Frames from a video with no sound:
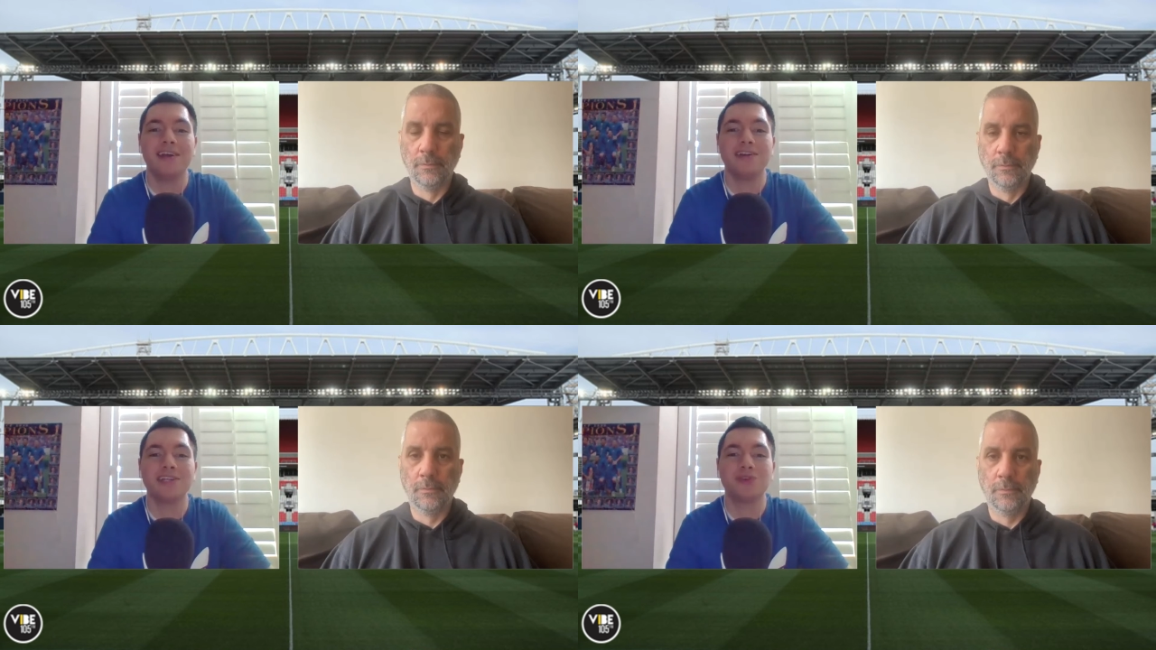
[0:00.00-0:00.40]

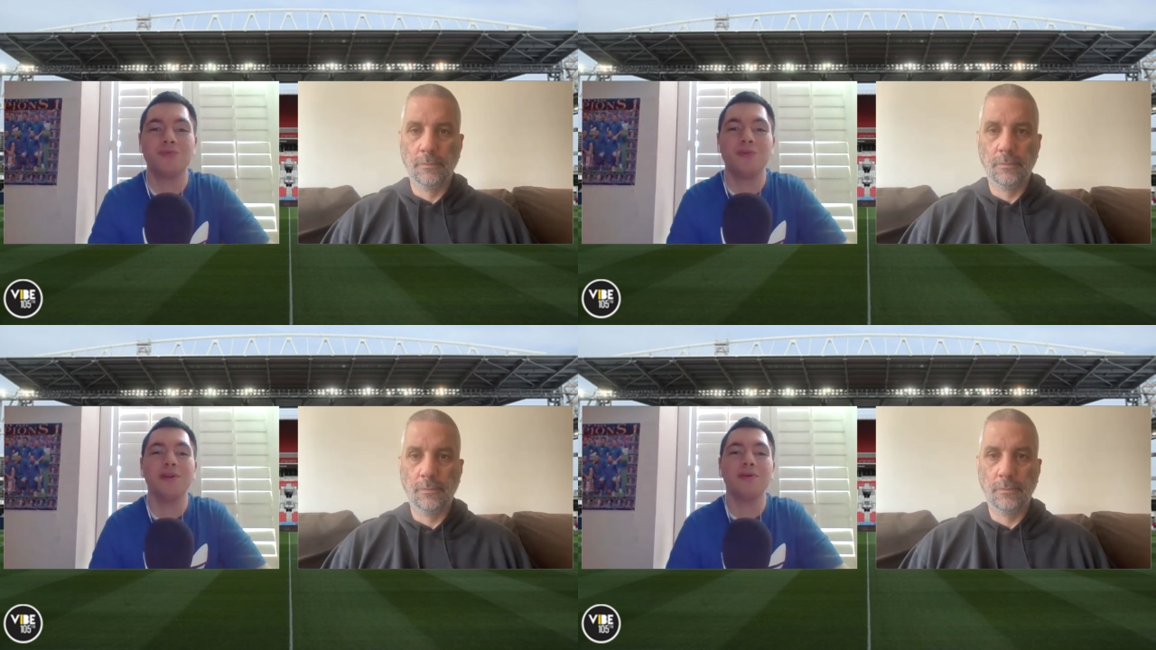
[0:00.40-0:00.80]
Speaker 1: Just
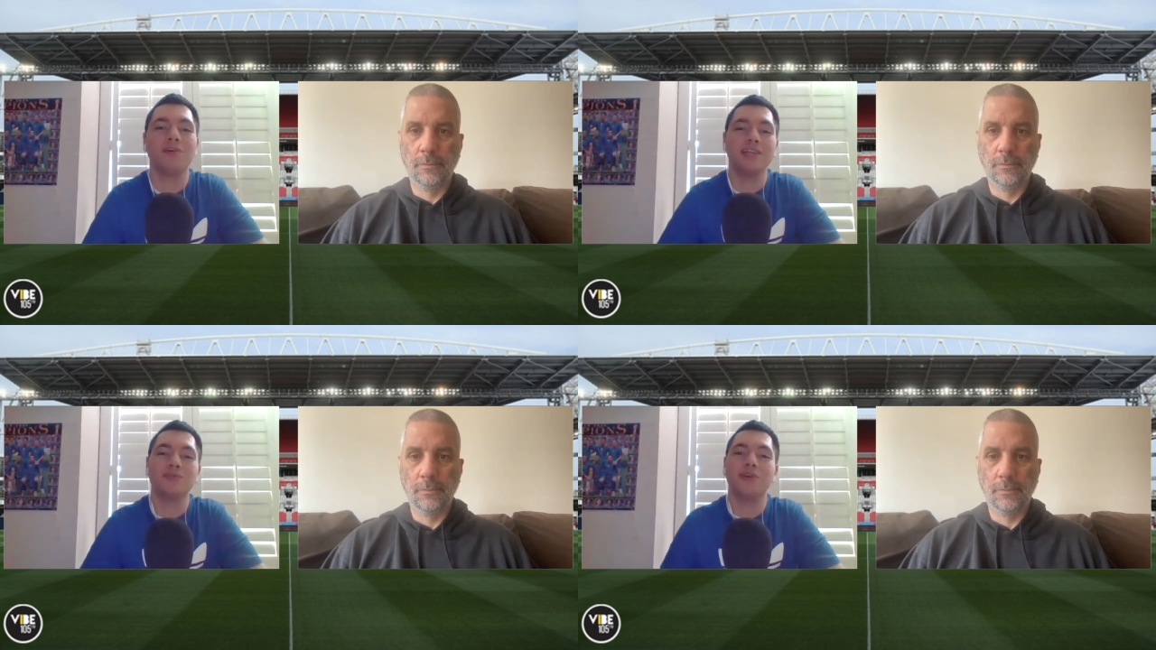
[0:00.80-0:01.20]
what were your
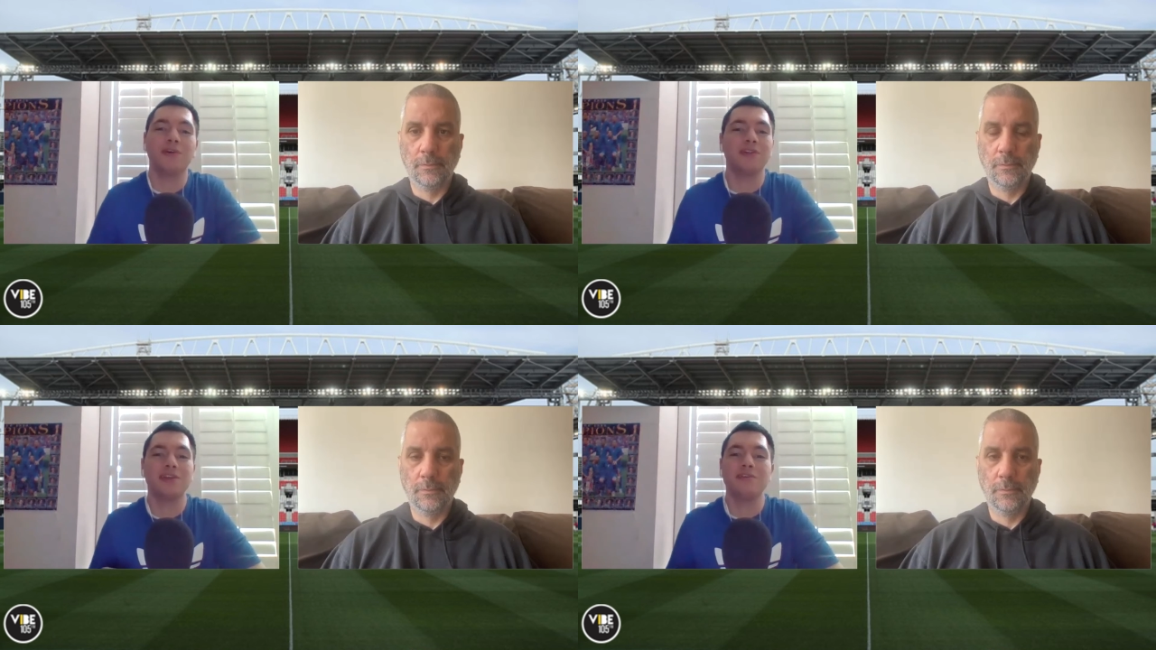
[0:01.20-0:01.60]
thoughts when you
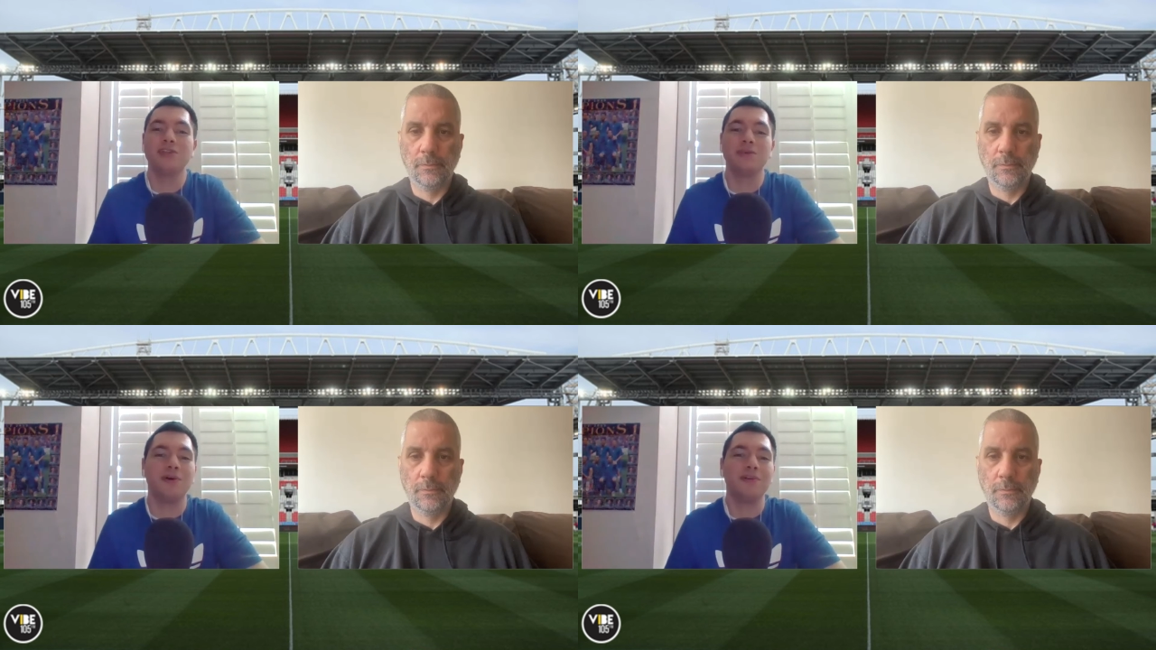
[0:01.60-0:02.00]
heard the
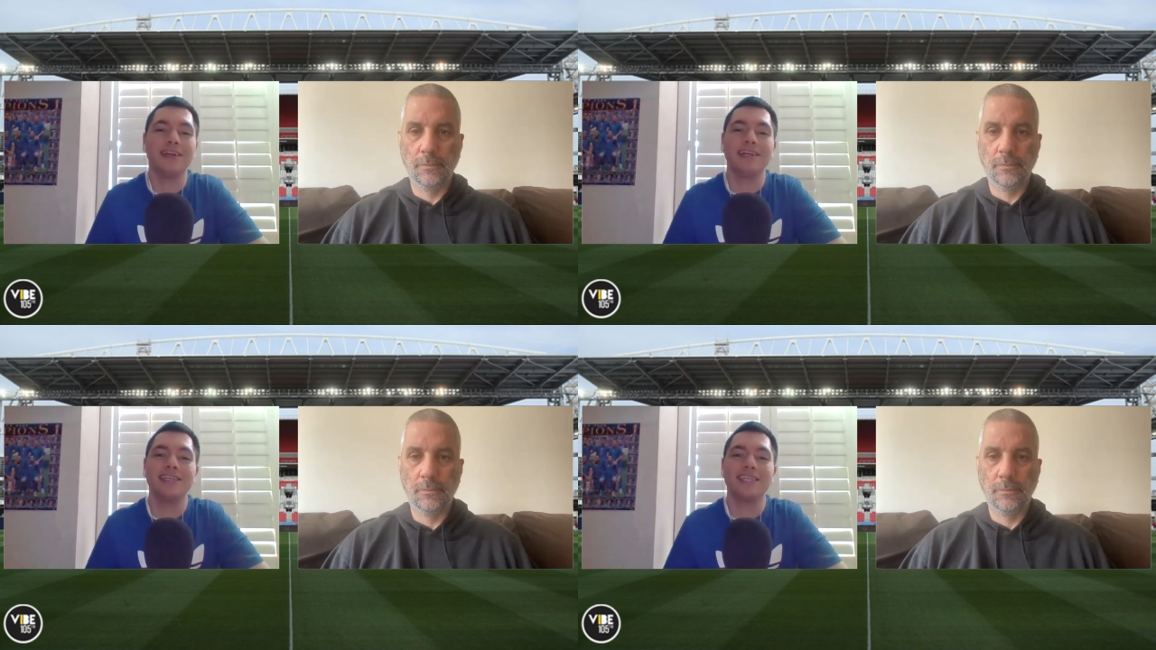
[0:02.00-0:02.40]
news about
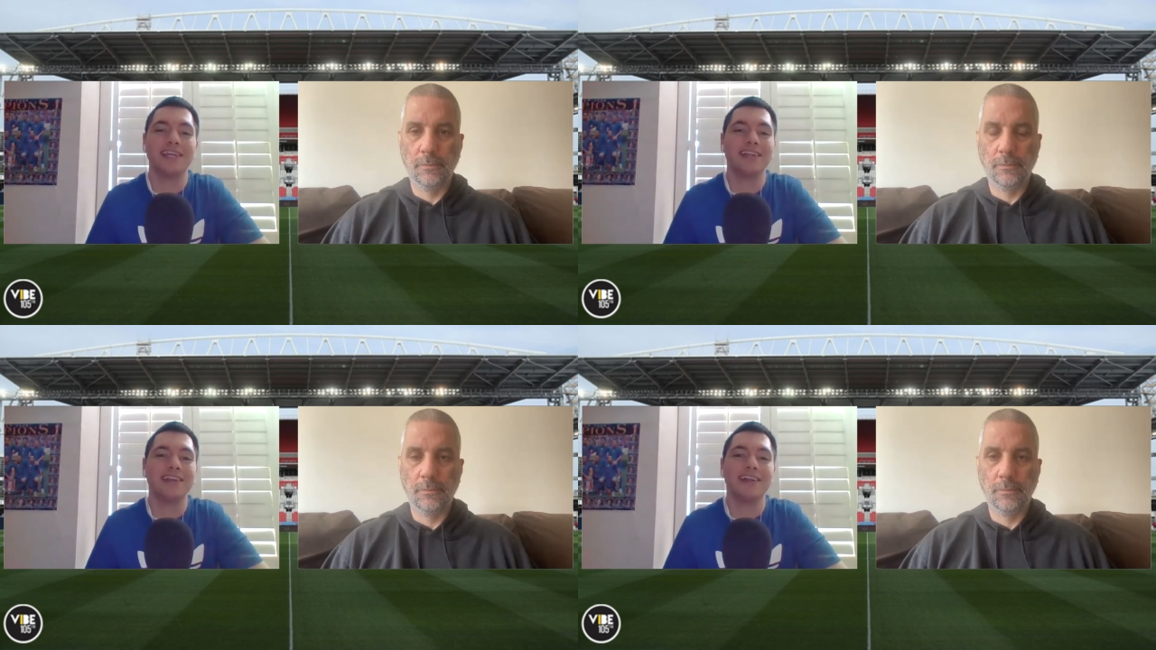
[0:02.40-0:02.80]
this,
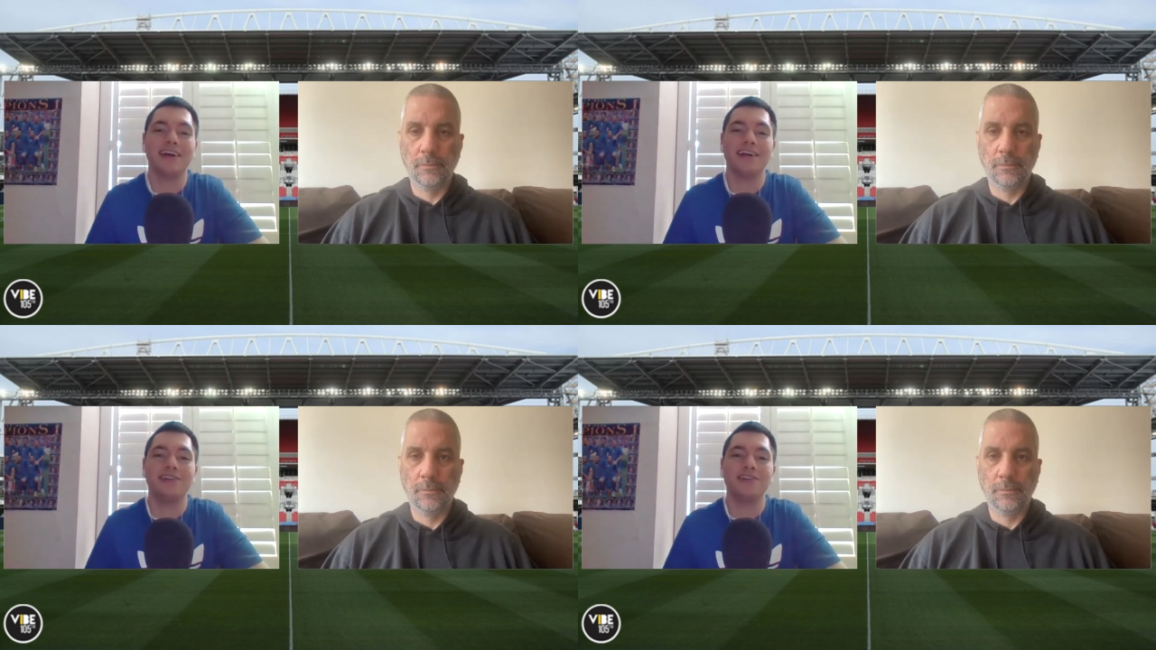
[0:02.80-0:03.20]
and
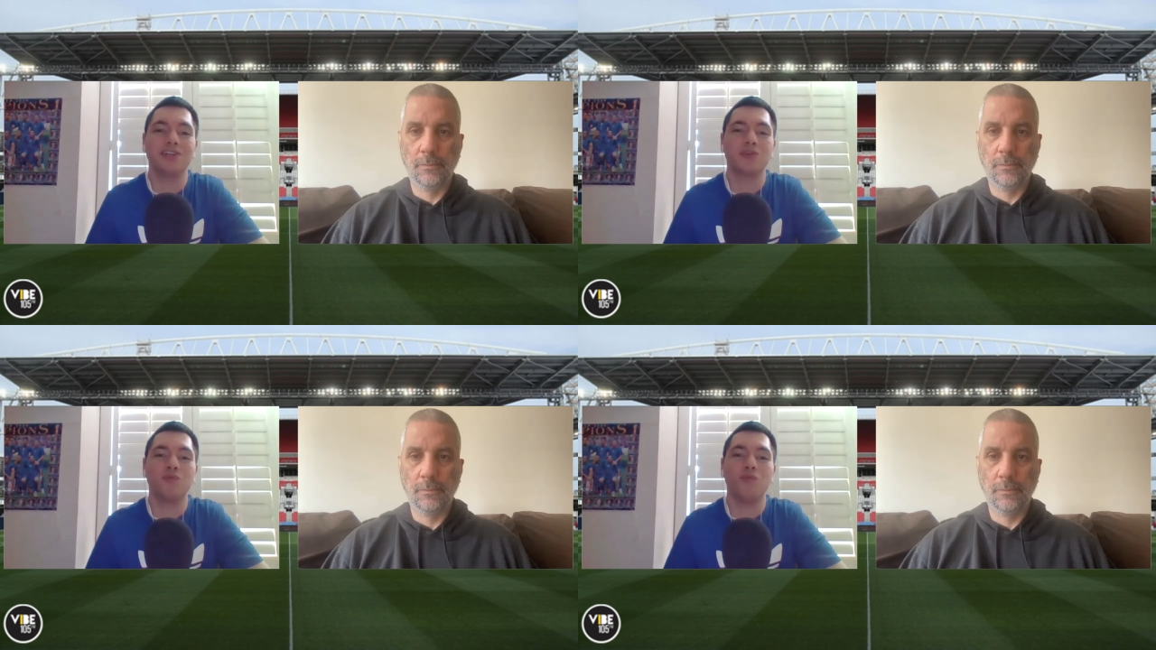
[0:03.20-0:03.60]
uh,
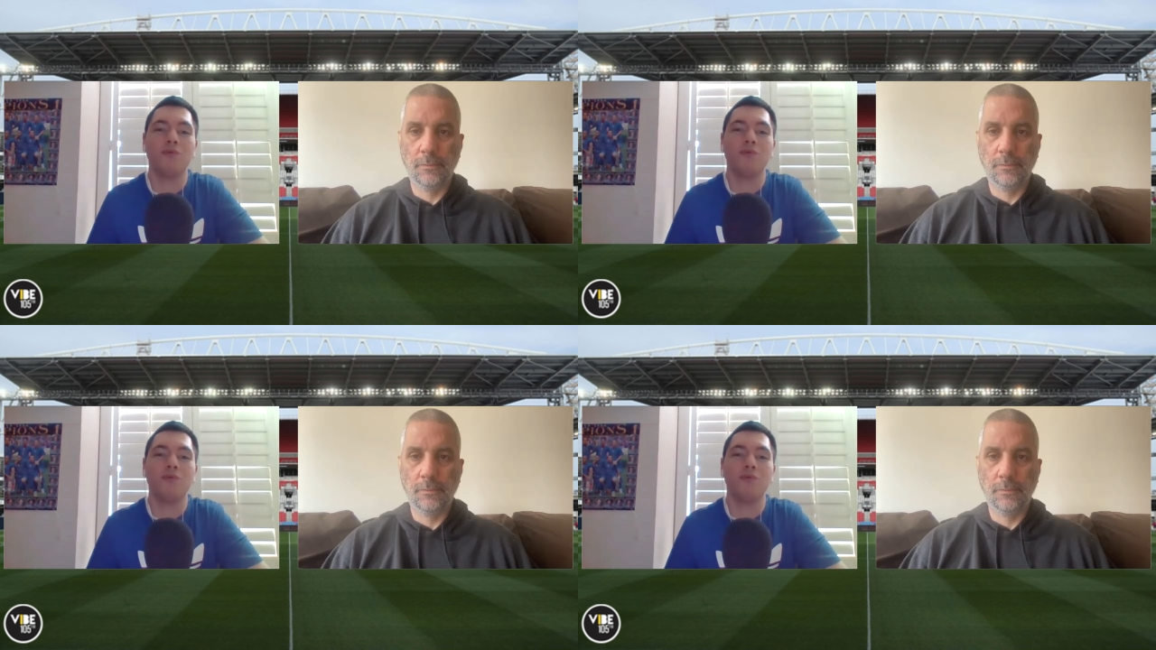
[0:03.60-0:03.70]
just what